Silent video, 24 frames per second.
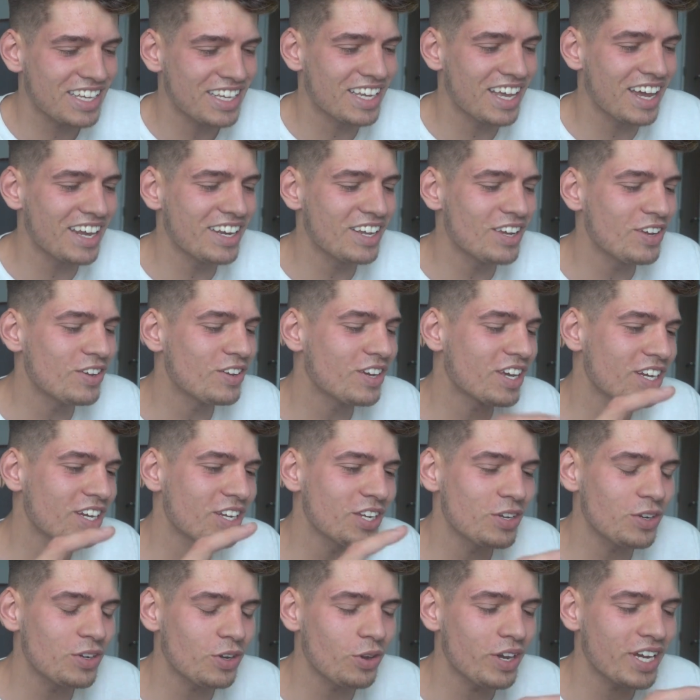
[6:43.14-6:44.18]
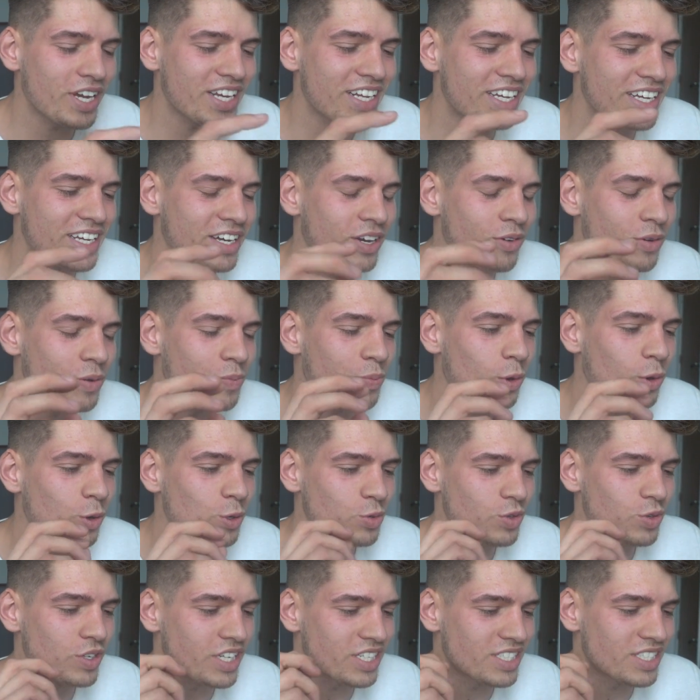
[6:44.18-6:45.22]
Can you can you quickly can we pause
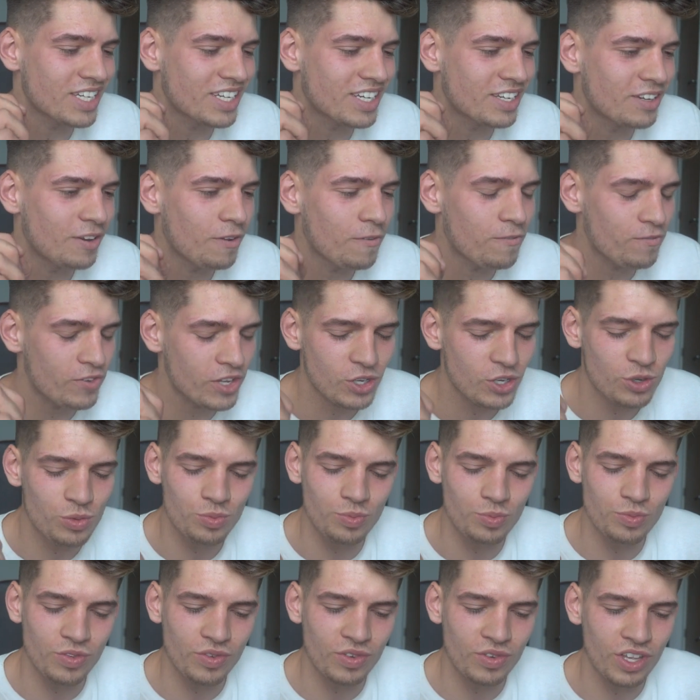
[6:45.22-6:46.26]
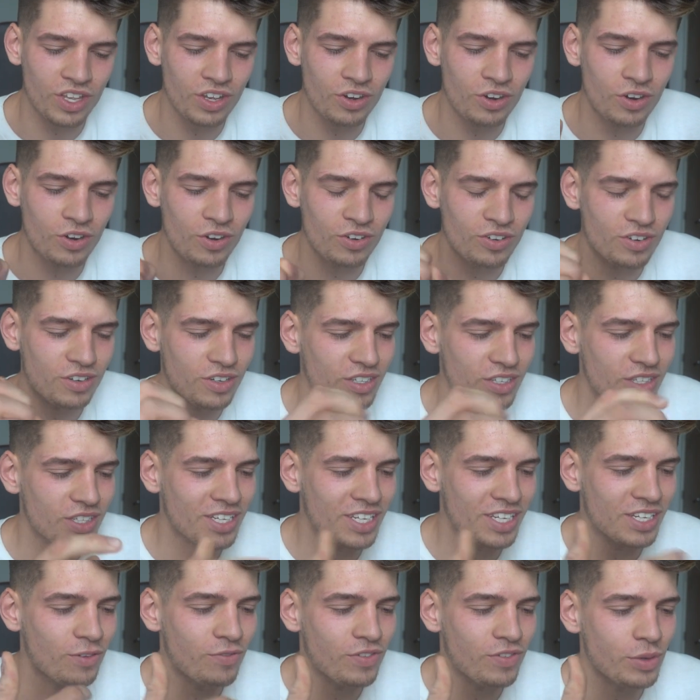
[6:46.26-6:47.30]
what you can say? Can you film your
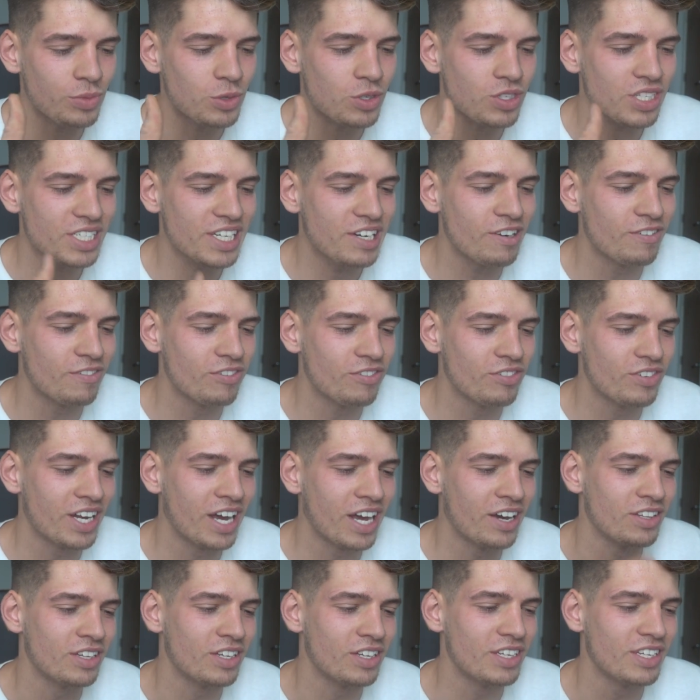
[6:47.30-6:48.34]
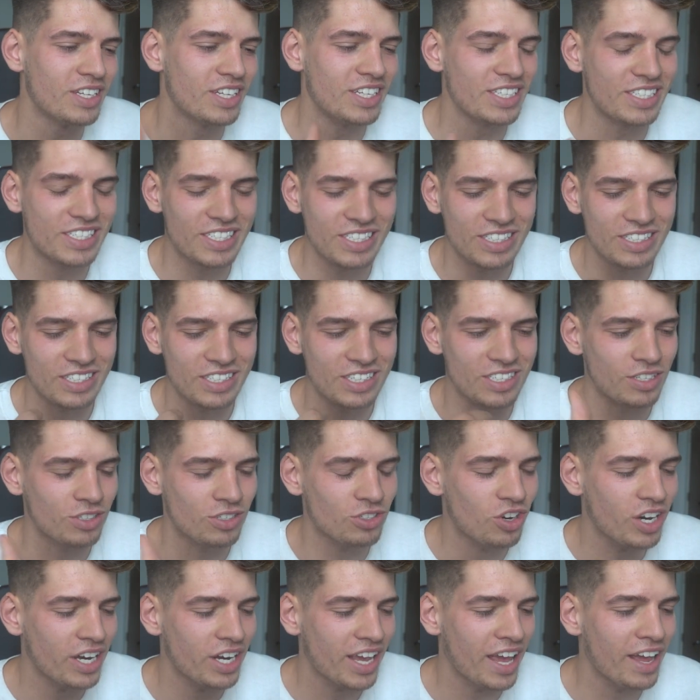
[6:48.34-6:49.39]
can you film yourself now that it because I was
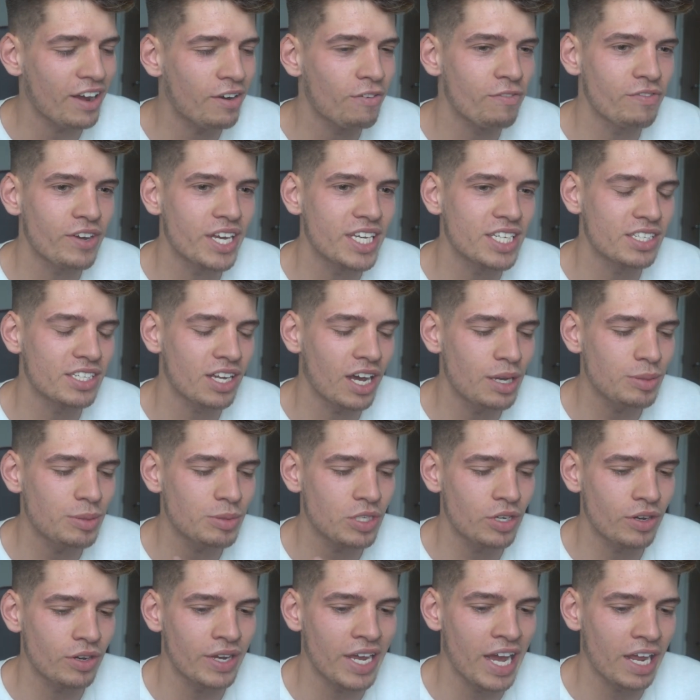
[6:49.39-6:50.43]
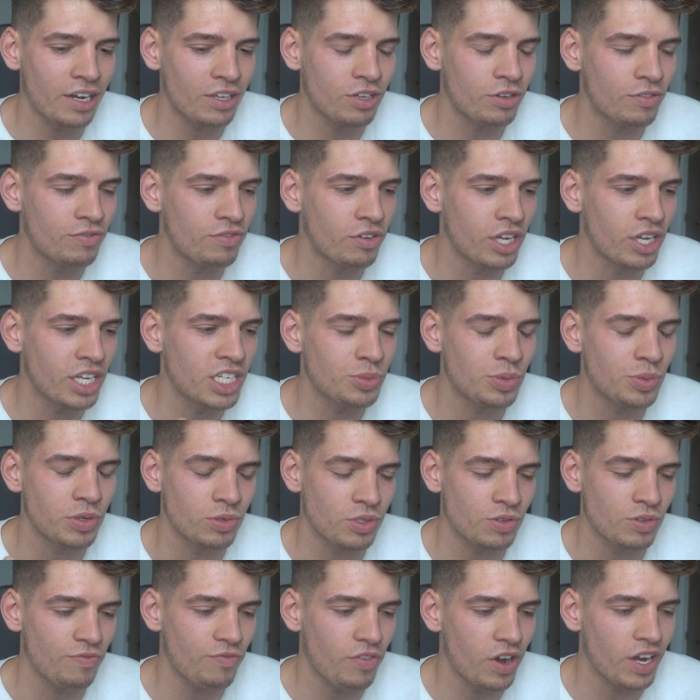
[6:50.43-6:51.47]
trying to get on FaceTime so I had good footage but it
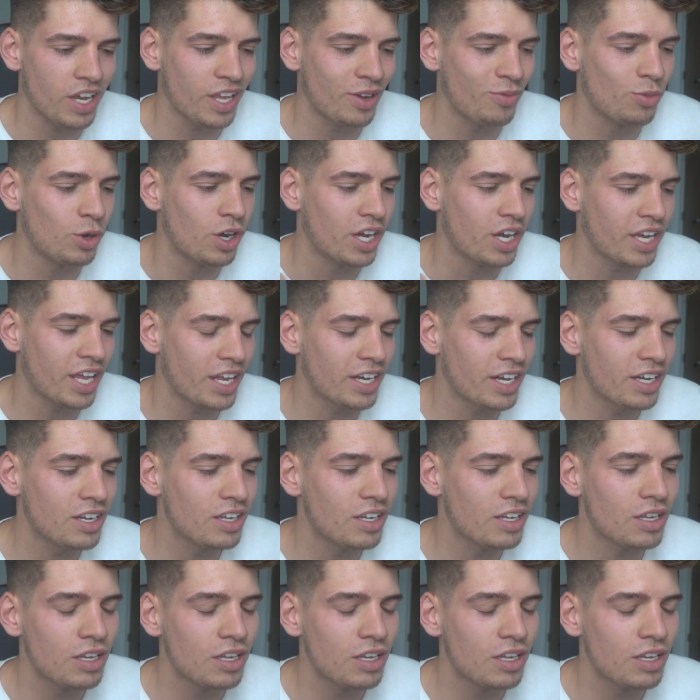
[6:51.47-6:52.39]
wasn't fucking working.